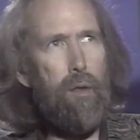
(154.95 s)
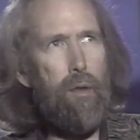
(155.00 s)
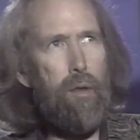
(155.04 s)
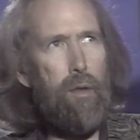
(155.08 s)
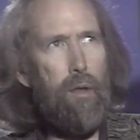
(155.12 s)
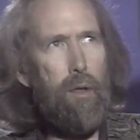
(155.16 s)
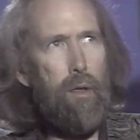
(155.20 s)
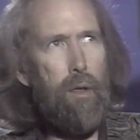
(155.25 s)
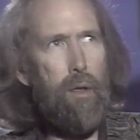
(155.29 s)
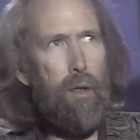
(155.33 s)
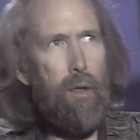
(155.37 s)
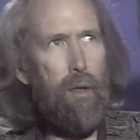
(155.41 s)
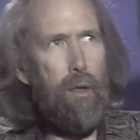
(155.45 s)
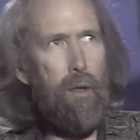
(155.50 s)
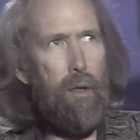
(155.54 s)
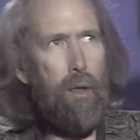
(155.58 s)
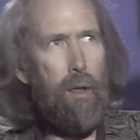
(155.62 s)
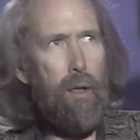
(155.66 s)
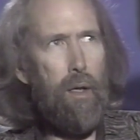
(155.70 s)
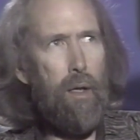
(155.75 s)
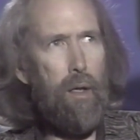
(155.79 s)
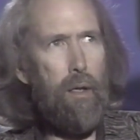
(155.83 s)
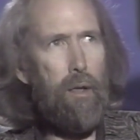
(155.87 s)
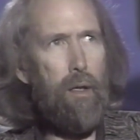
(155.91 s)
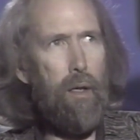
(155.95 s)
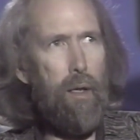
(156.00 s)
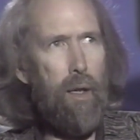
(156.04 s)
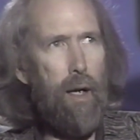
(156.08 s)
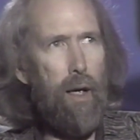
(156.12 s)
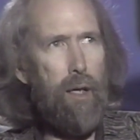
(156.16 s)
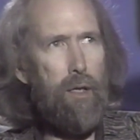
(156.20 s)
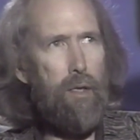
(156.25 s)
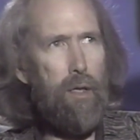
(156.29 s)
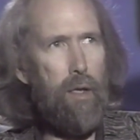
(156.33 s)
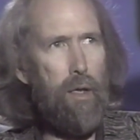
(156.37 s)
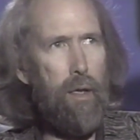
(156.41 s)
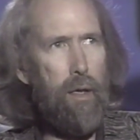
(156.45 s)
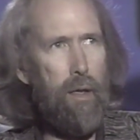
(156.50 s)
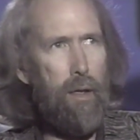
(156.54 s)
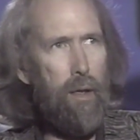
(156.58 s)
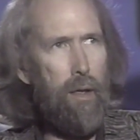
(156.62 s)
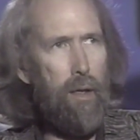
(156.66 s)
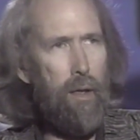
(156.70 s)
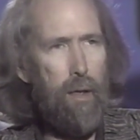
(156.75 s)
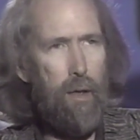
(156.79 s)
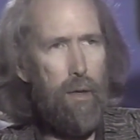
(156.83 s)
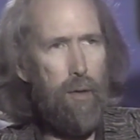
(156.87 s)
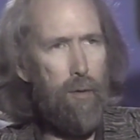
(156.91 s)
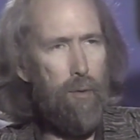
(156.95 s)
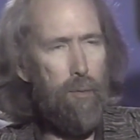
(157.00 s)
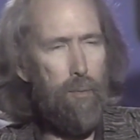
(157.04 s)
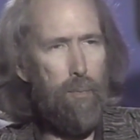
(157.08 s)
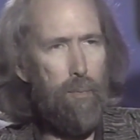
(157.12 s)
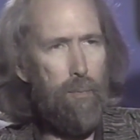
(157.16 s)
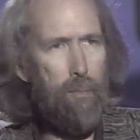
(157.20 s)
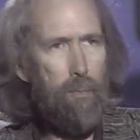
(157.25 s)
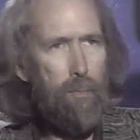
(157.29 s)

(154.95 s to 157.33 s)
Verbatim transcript: that the kid could actually uh,